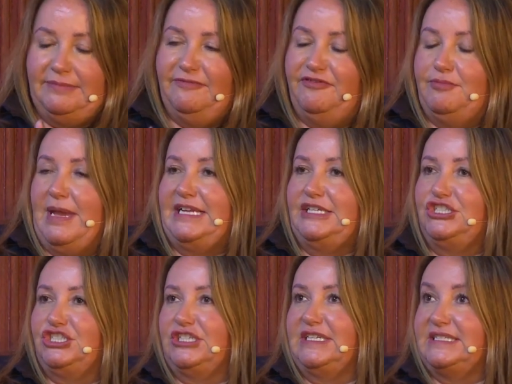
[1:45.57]

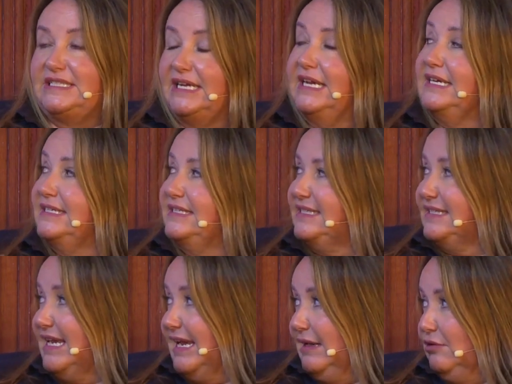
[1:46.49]
information is
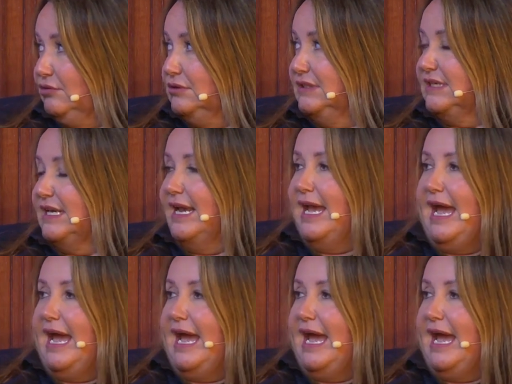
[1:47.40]
sound